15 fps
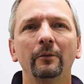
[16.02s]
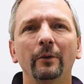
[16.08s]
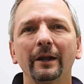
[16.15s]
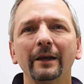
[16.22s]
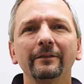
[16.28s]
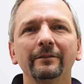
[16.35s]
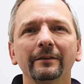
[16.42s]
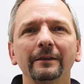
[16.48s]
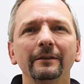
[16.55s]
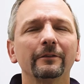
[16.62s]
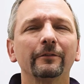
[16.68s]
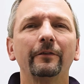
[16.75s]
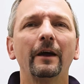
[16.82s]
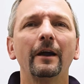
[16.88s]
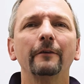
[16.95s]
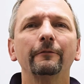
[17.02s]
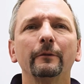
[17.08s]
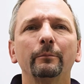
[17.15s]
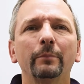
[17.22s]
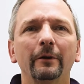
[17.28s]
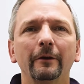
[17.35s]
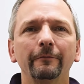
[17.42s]
What I see is far
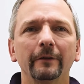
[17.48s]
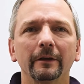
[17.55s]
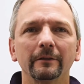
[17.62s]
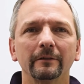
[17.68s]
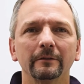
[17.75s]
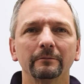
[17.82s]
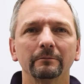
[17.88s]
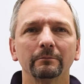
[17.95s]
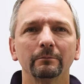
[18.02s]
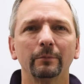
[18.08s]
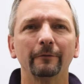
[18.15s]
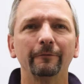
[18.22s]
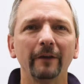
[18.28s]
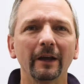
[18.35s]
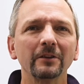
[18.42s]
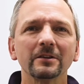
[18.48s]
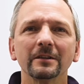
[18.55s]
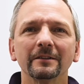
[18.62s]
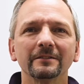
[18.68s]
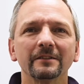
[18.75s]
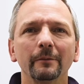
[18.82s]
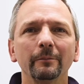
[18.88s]
from perfect. Perfection
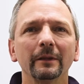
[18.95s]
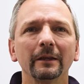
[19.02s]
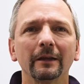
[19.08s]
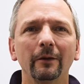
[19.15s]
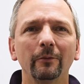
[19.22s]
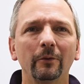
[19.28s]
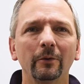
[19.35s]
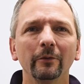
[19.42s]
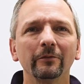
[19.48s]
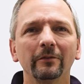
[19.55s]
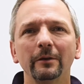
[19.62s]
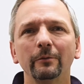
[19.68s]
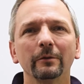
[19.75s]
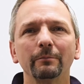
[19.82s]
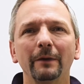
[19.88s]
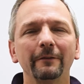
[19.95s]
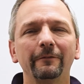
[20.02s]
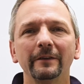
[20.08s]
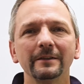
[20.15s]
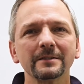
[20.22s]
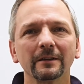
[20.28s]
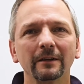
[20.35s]
is something I won't see with my
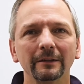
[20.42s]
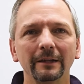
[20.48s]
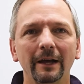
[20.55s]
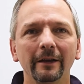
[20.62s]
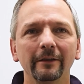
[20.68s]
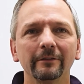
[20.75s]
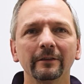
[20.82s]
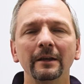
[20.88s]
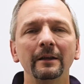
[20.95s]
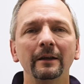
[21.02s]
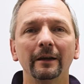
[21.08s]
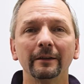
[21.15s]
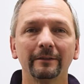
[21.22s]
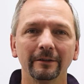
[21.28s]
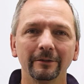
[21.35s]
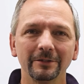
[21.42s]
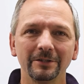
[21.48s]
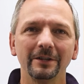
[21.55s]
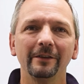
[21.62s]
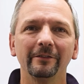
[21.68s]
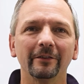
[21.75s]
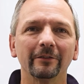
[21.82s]
physical eyes until
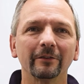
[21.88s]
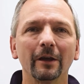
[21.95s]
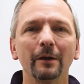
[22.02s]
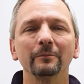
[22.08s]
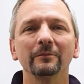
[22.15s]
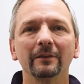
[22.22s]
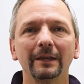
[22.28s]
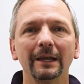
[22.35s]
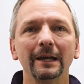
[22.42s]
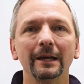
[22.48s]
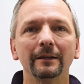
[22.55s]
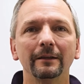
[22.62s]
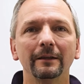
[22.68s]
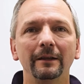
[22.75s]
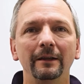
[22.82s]
Jesus comes again.